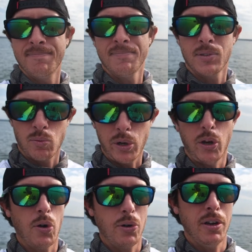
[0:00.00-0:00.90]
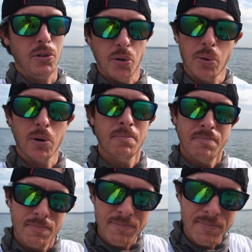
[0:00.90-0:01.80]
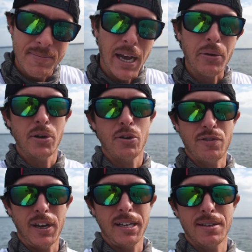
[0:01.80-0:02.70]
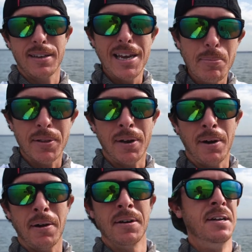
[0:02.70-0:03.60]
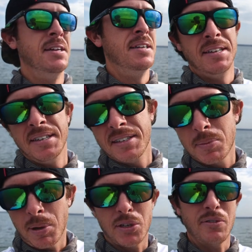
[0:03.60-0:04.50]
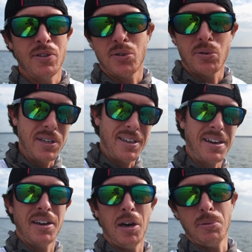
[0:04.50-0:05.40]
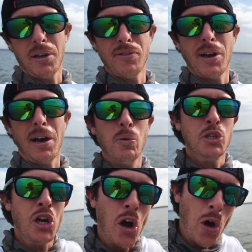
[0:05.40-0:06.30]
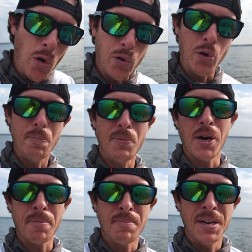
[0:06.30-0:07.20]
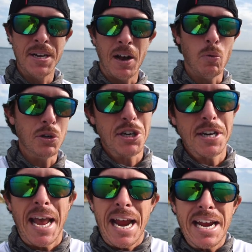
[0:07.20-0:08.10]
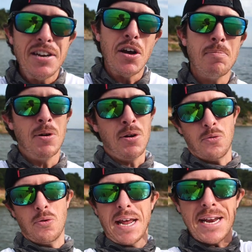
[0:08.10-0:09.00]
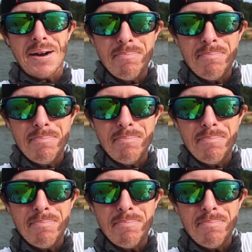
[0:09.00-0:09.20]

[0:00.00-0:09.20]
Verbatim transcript: it's really hard to get a lure down in your face and keep it there, especially if there's only like a couple of you. I want you all grouped up. I want you ganged up, ready to